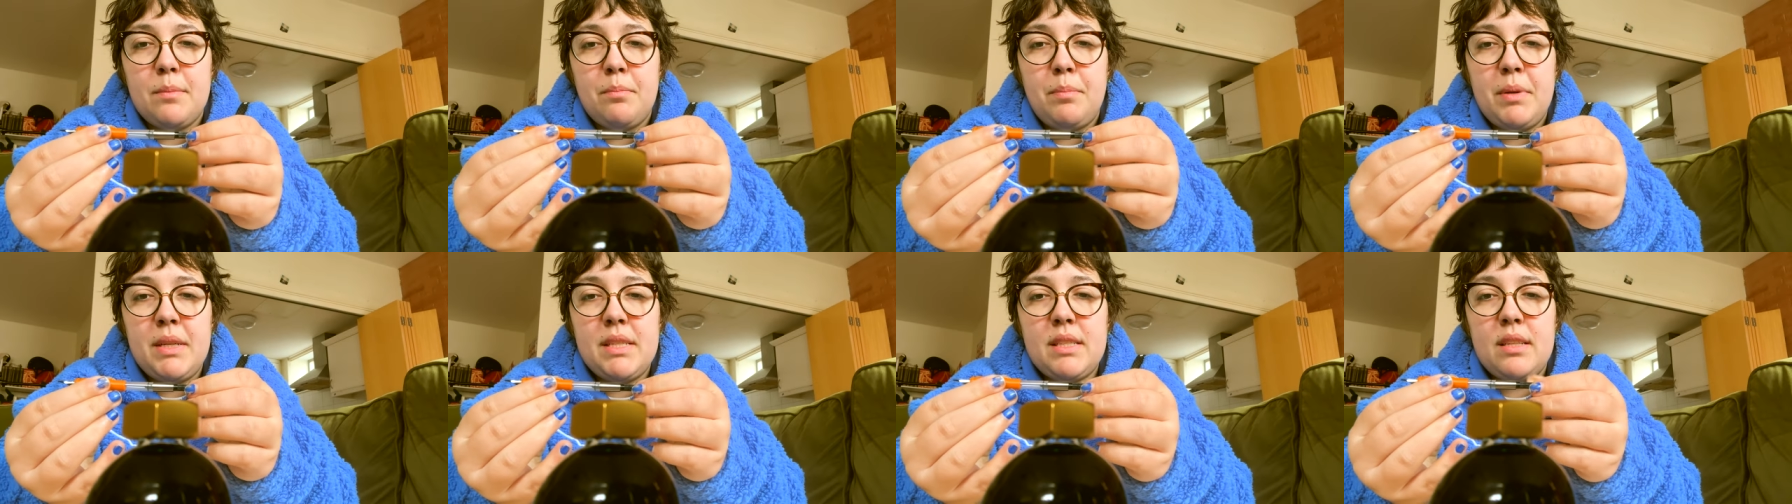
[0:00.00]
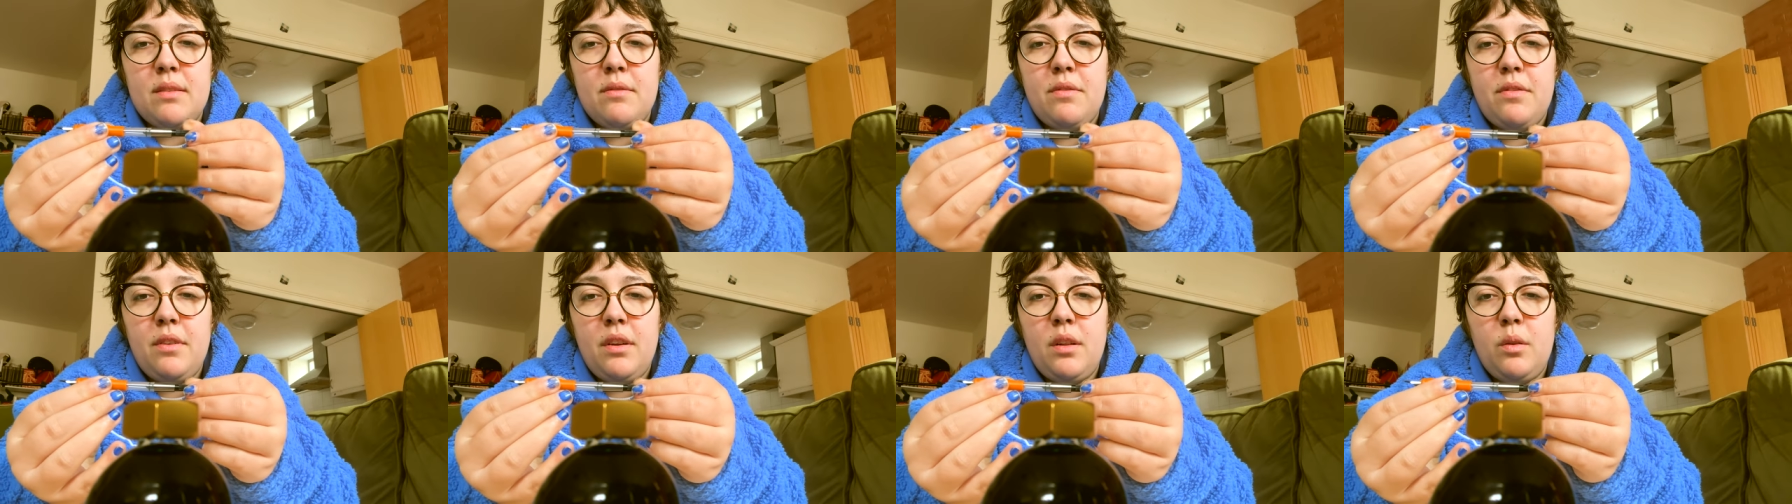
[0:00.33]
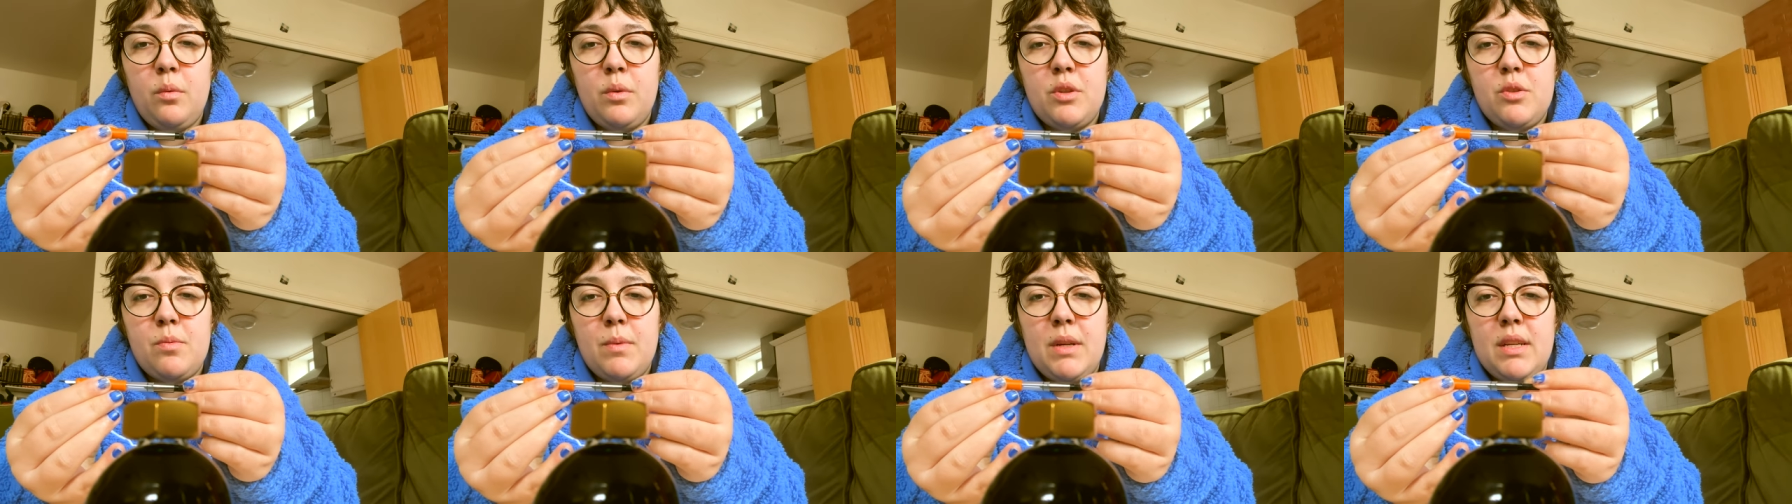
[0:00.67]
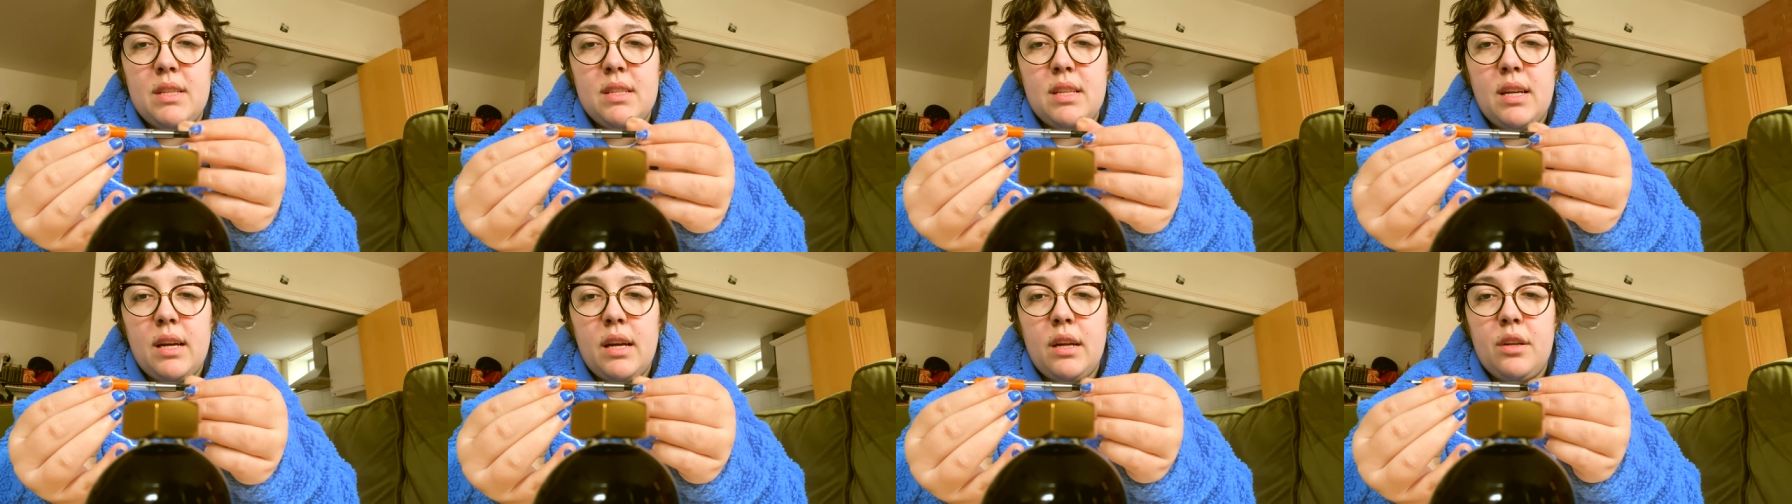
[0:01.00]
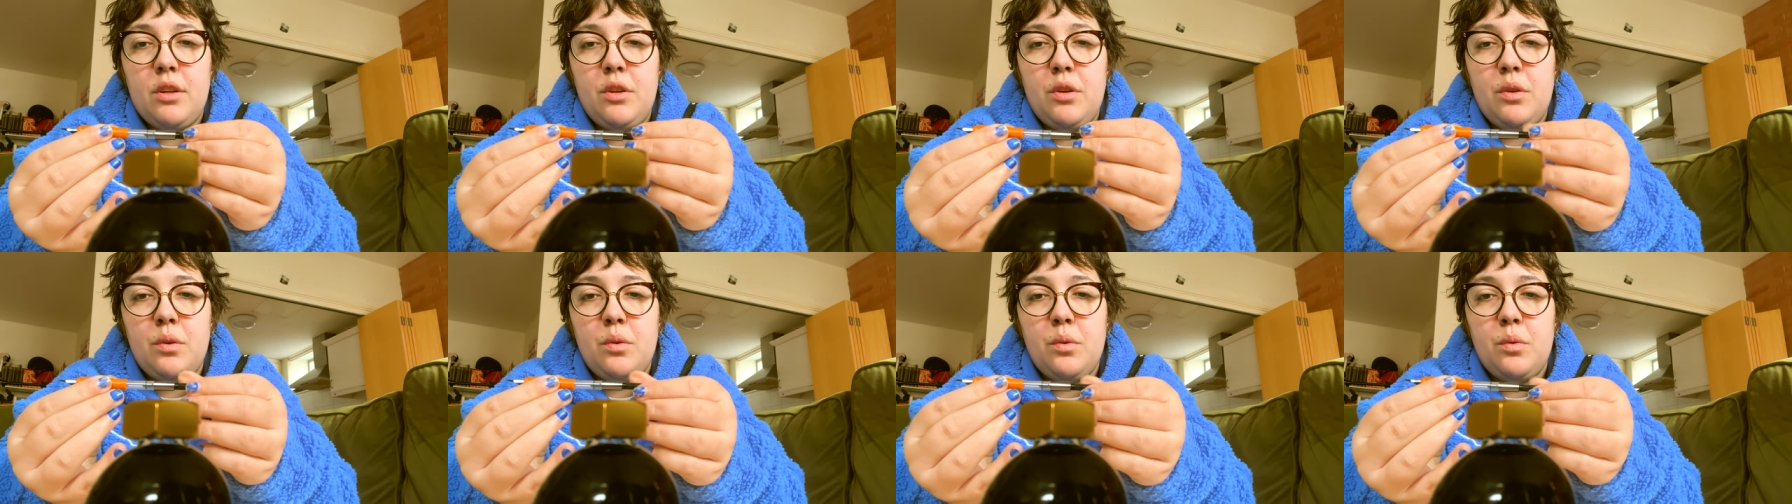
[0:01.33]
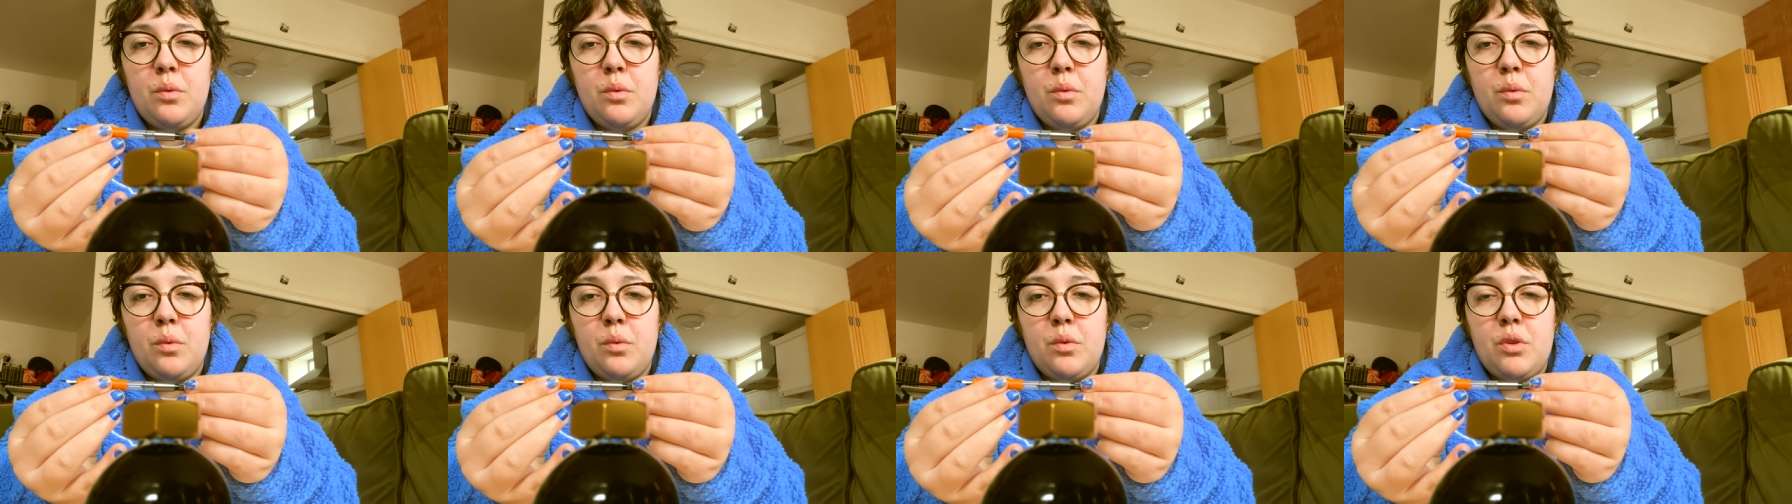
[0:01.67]
piston fill, which means that
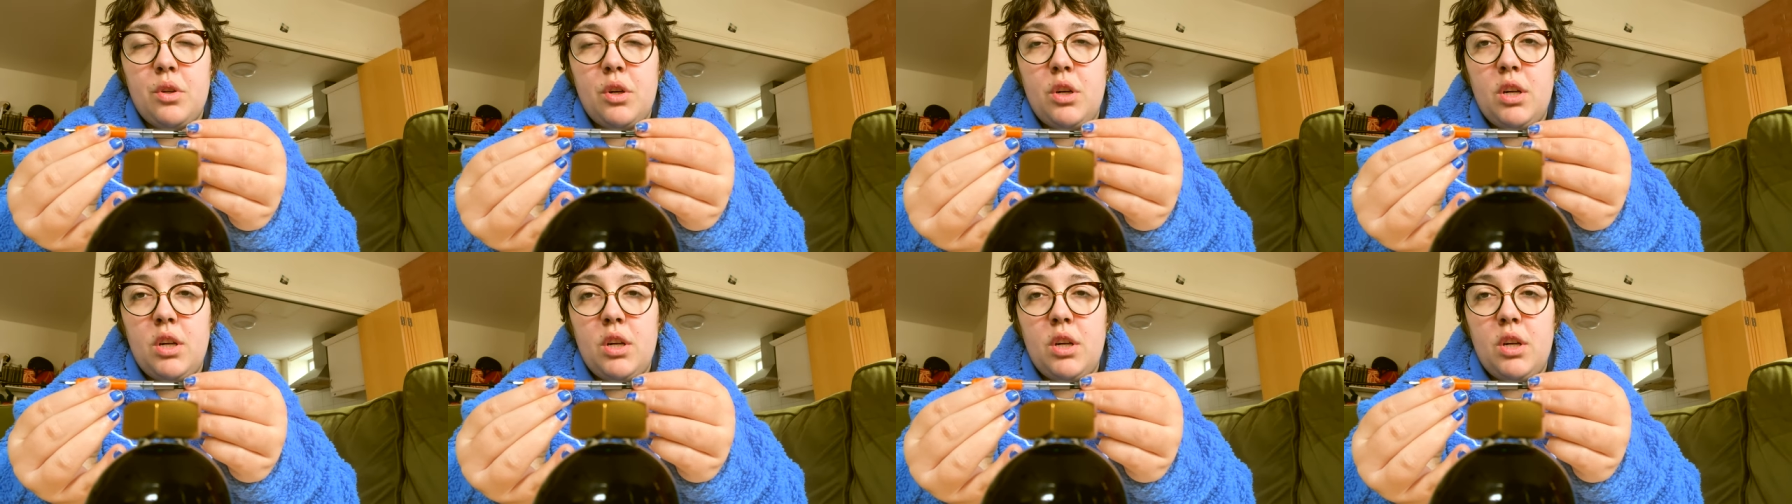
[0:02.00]
you turn